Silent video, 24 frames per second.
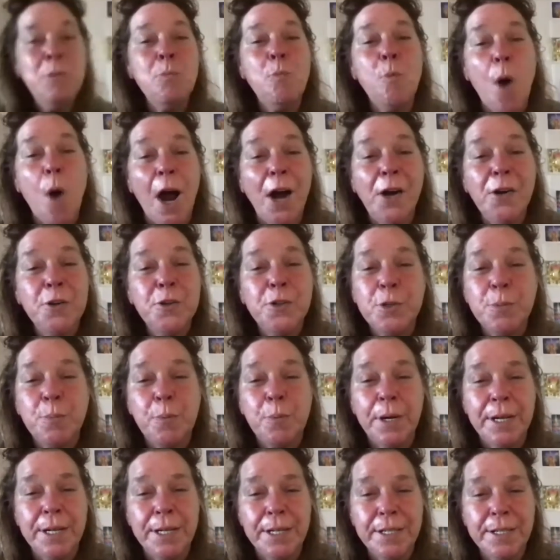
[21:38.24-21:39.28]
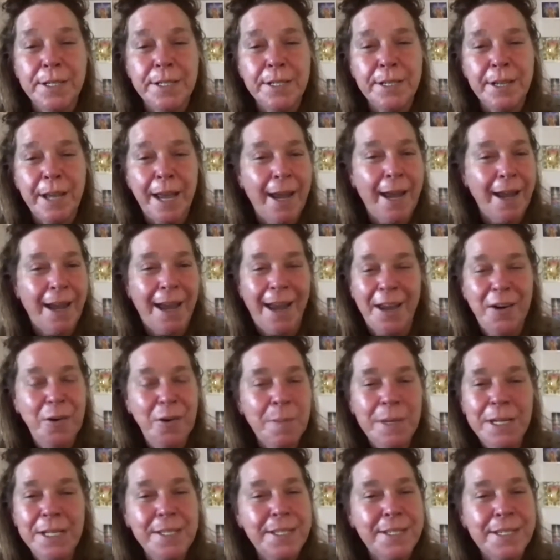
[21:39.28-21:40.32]
like, from from. Guess guess where I'm
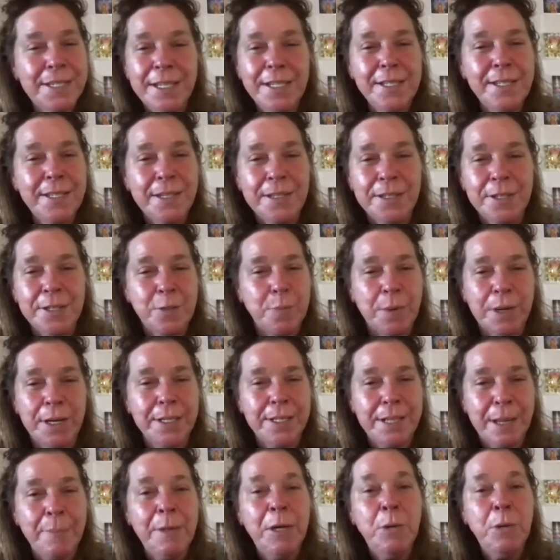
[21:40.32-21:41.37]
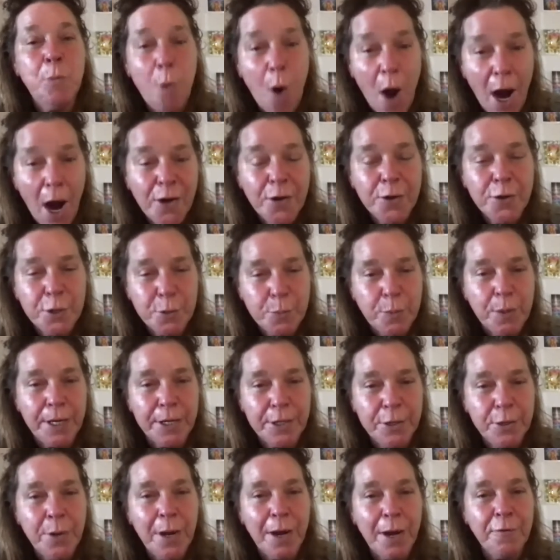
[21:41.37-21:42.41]
from from. Springs. I mean, water
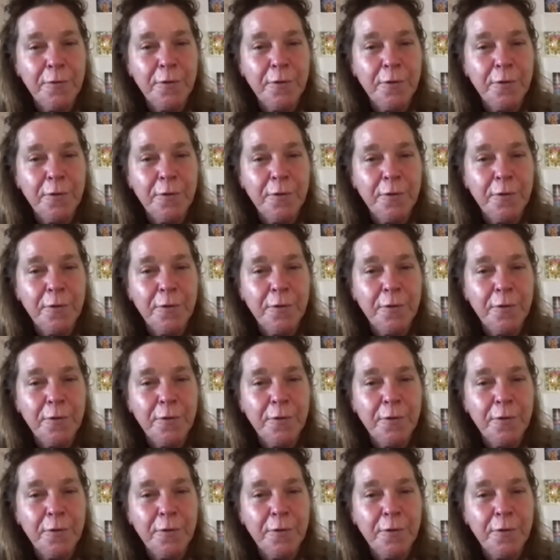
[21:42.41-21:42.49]
springs. You have oh